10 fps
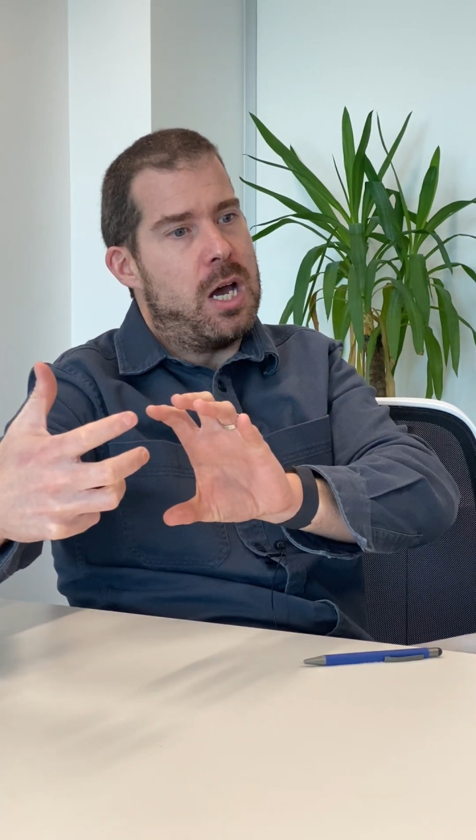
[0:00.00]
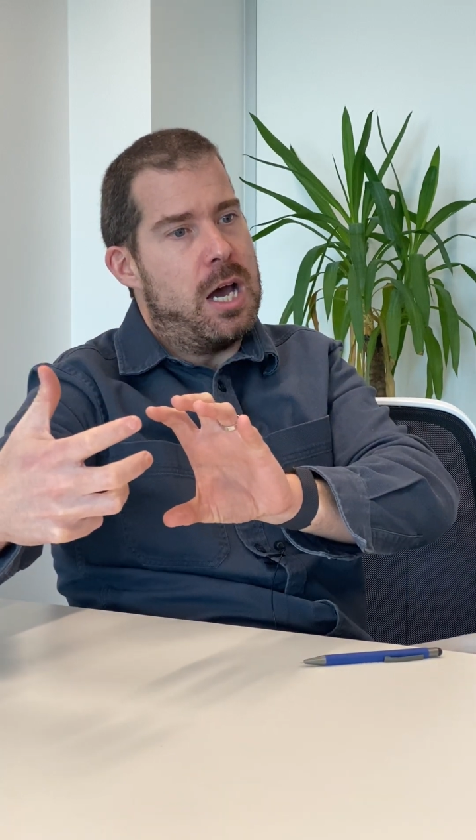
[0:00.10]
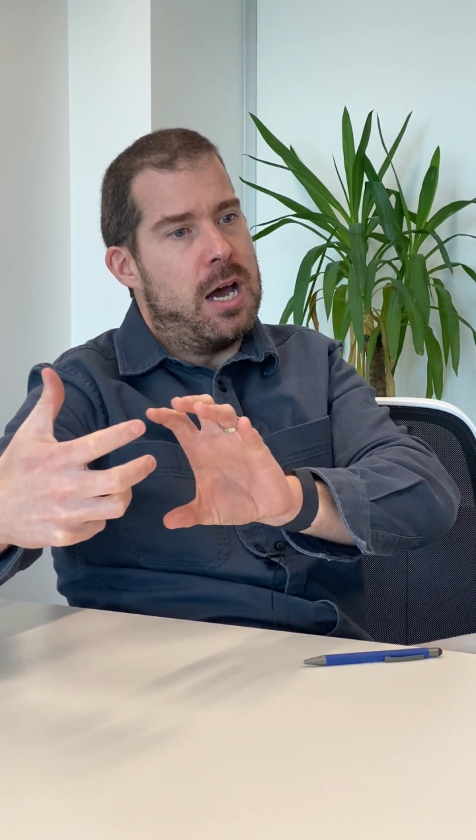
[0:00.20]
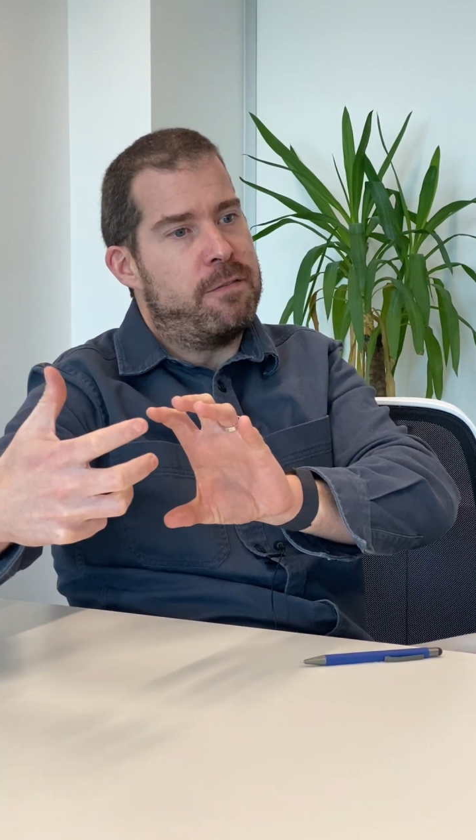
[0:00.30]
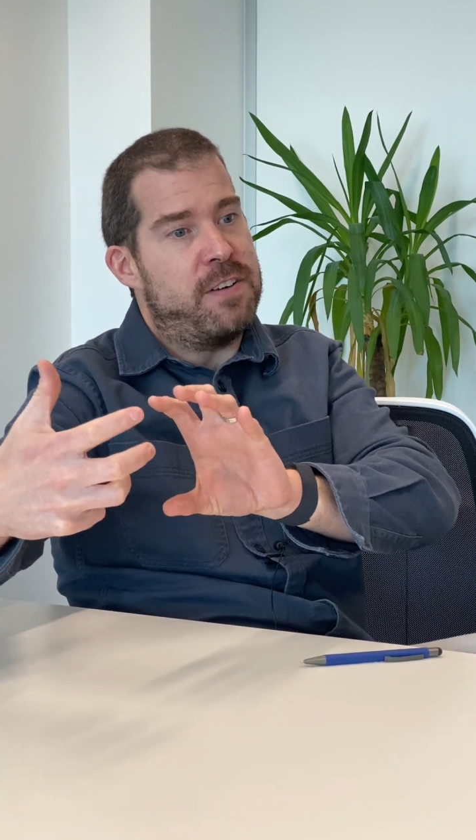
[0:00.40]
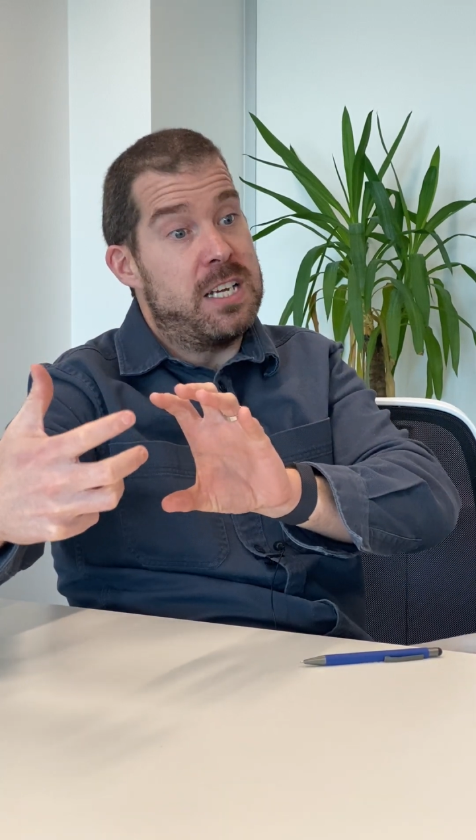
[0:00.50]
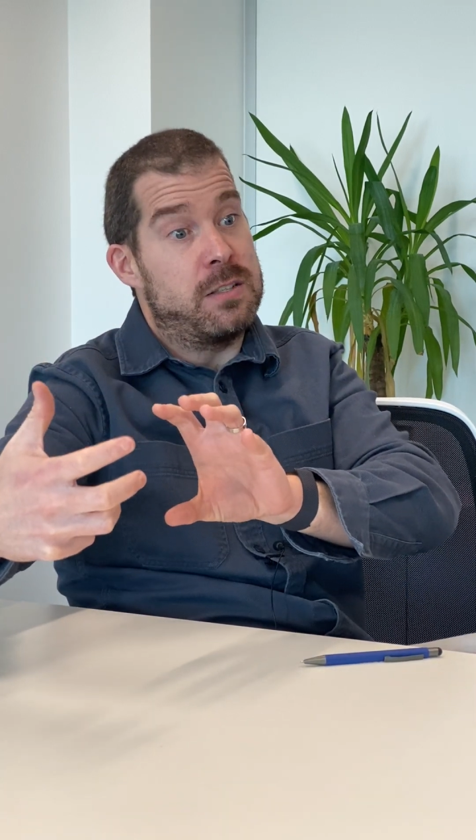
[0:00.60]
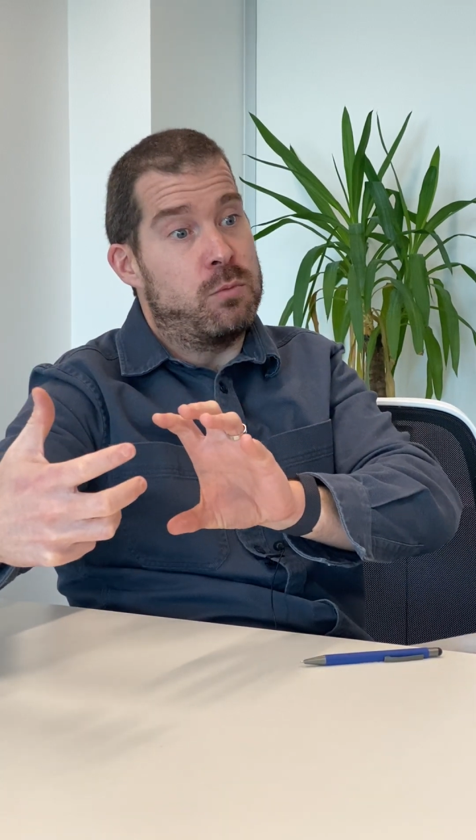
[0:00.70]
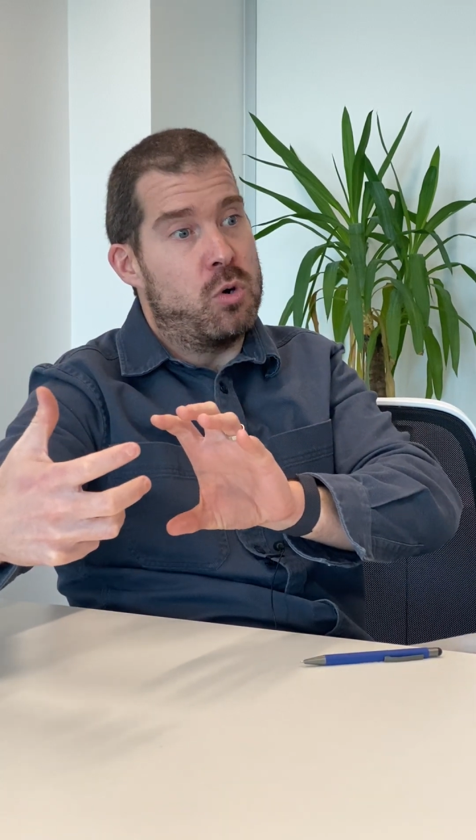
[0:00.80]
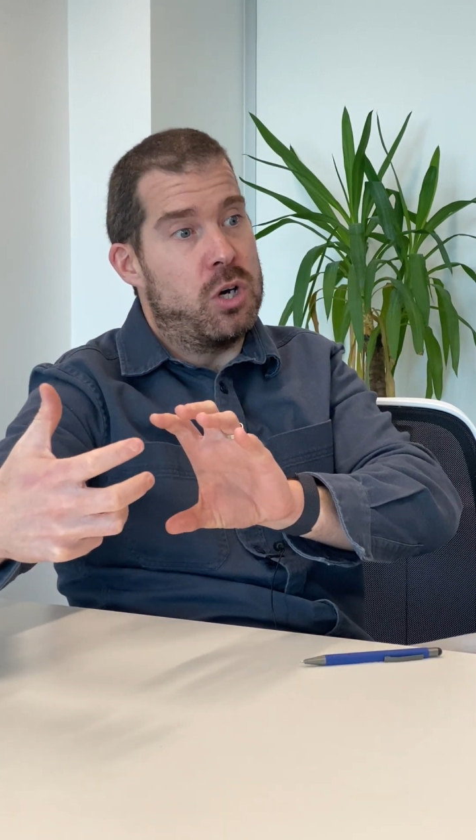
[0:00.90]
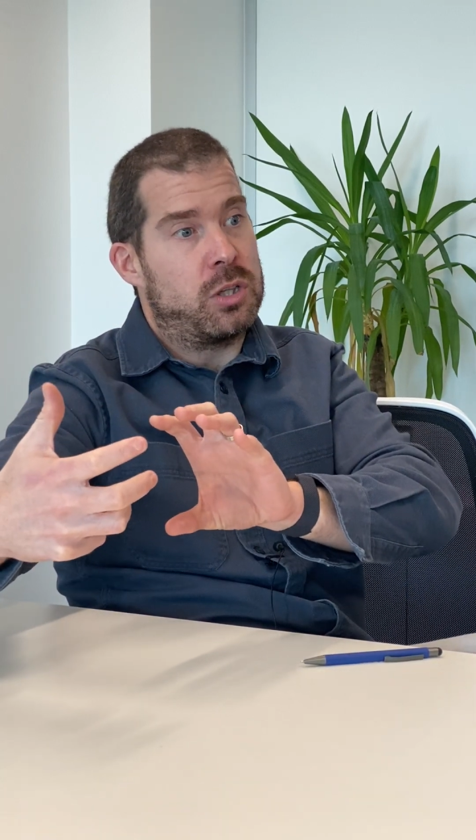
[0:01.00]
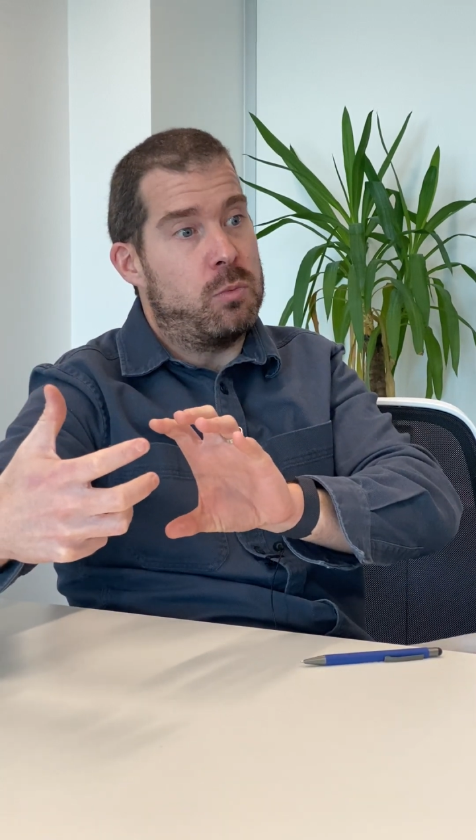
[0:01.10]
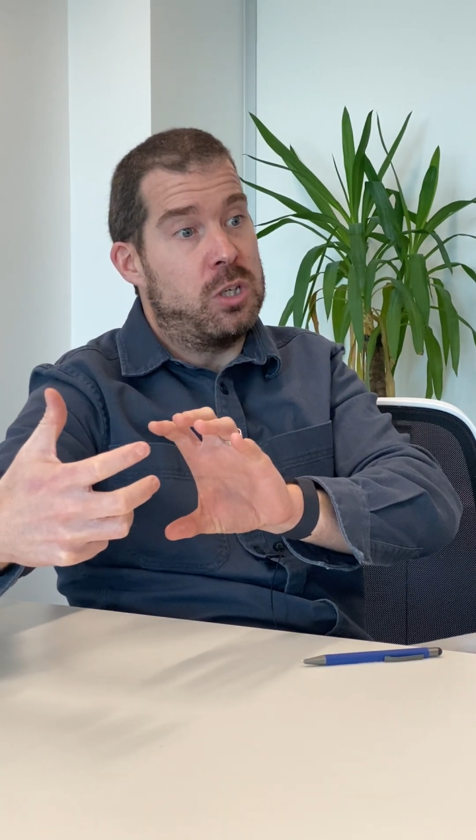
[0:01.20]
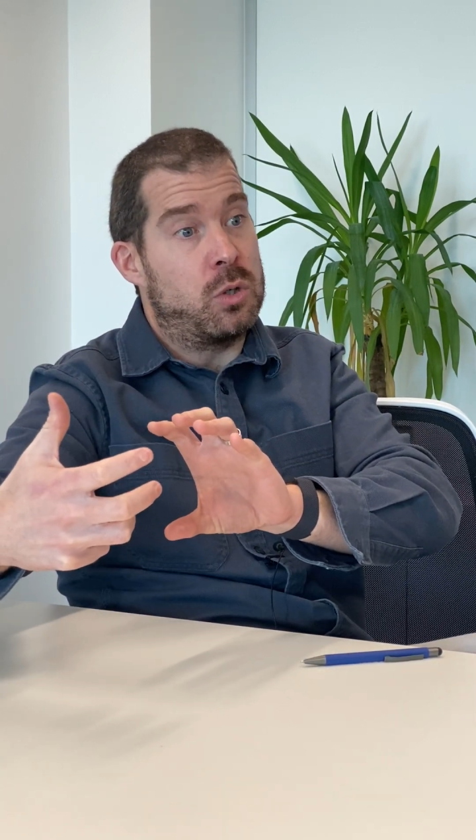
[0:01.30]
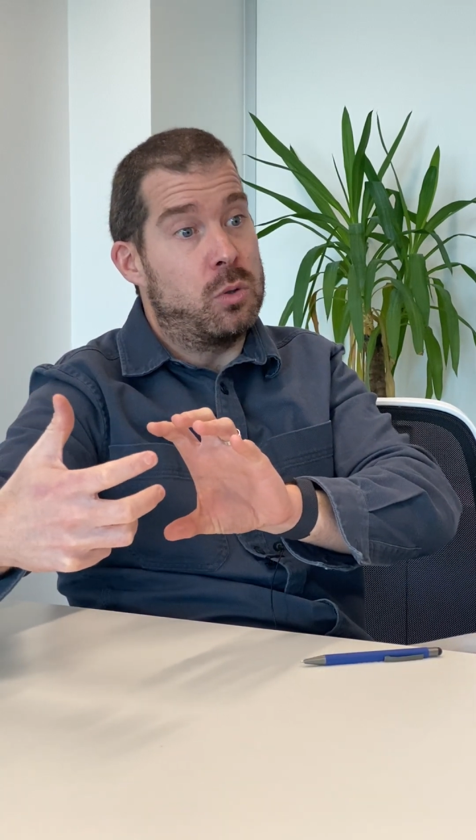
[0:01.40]
a phase of work that
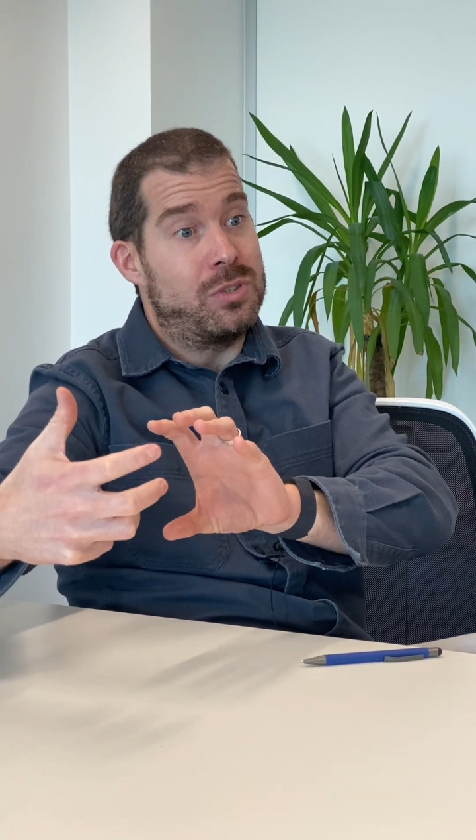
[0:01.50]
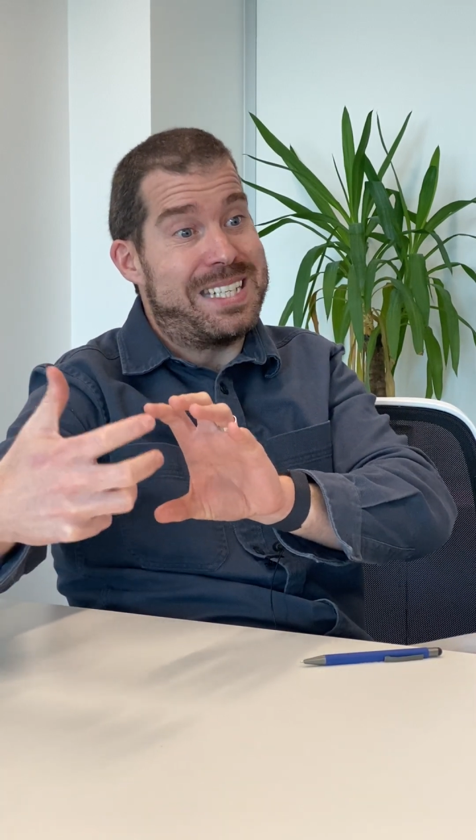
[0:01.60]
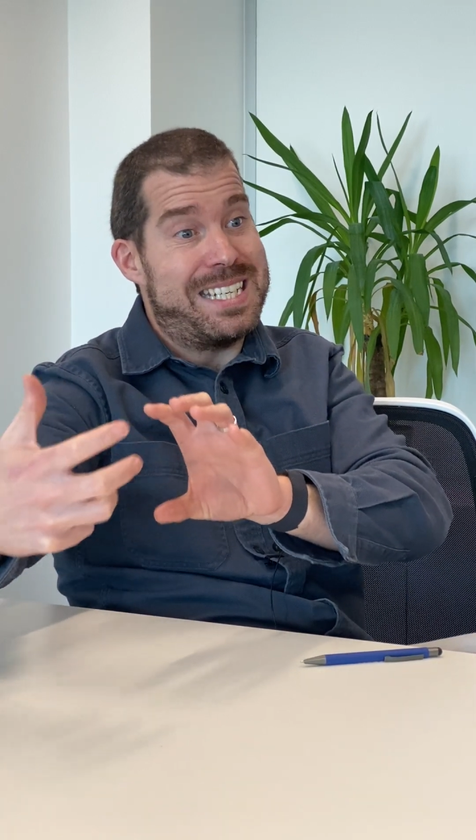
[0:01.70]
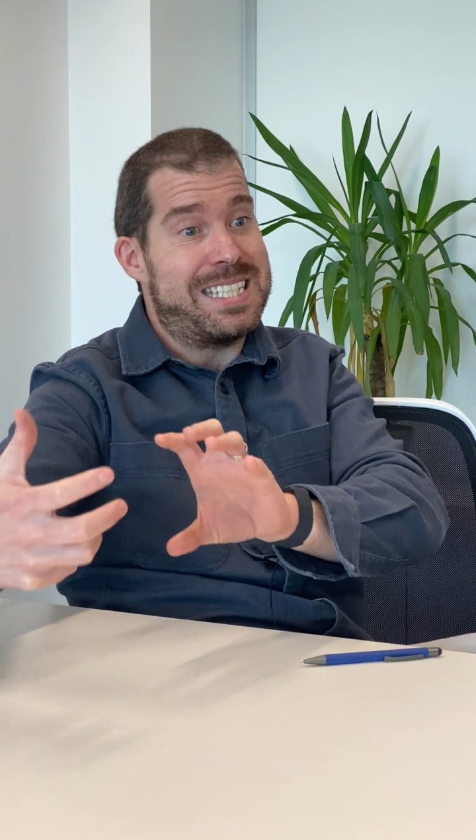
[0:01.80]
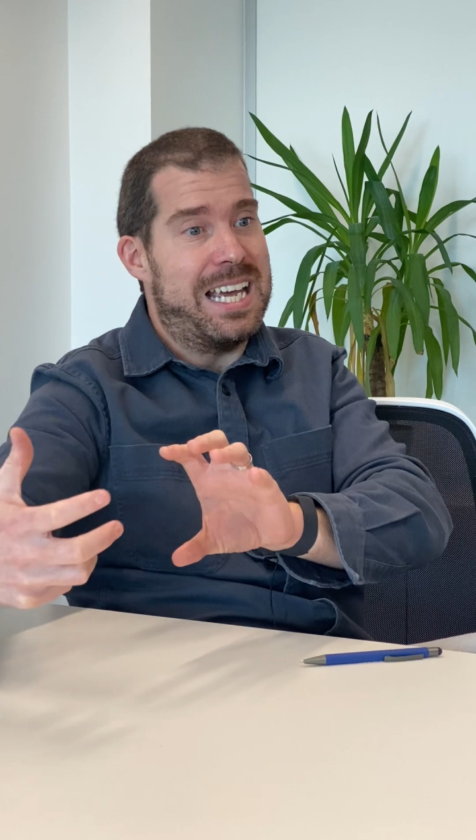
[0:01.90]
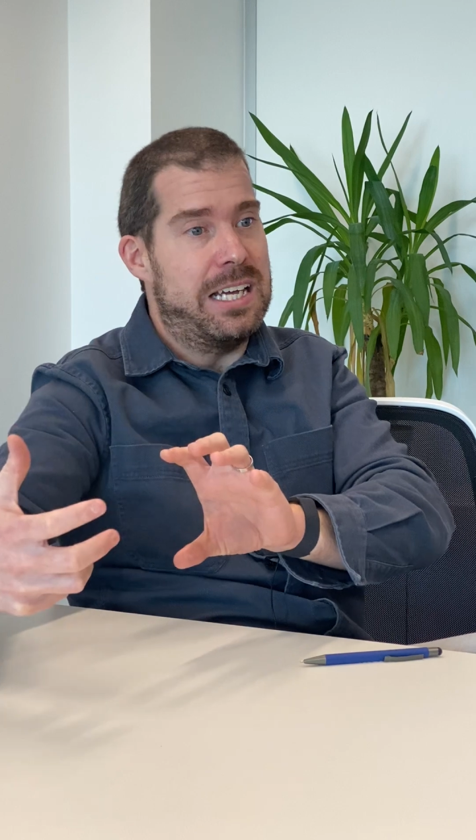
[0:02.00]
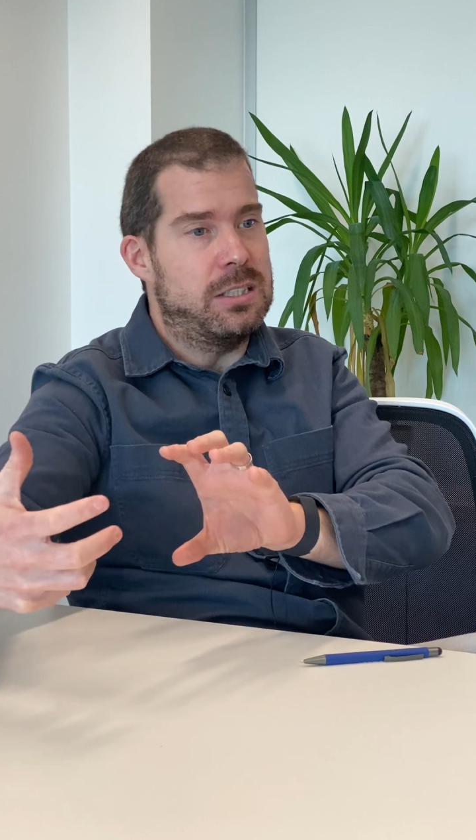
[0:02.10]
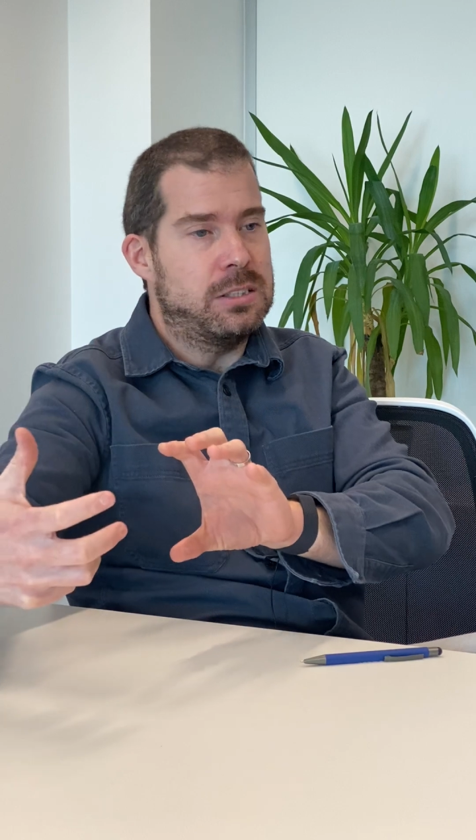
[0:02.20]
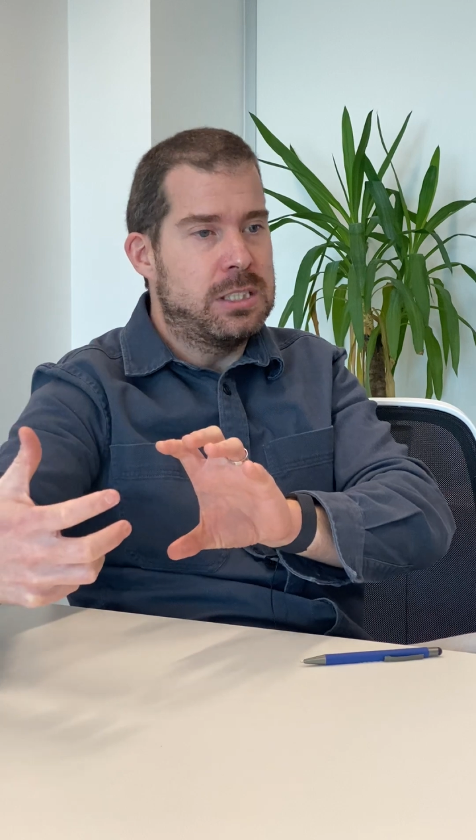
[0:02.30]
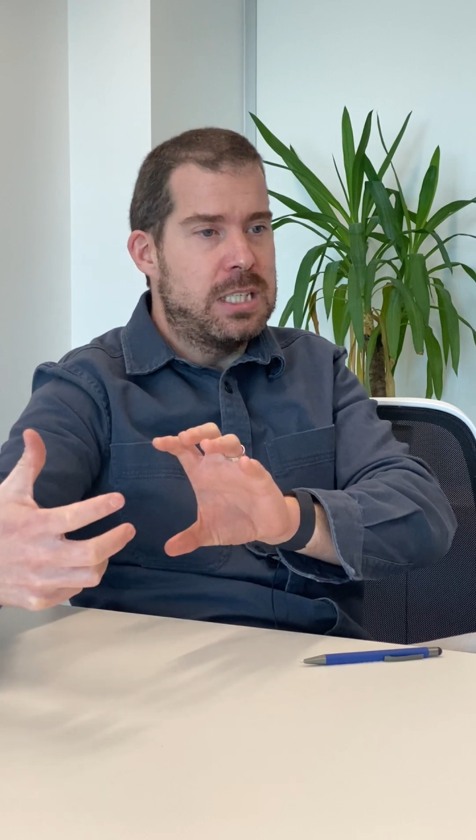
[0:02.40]
we call detail,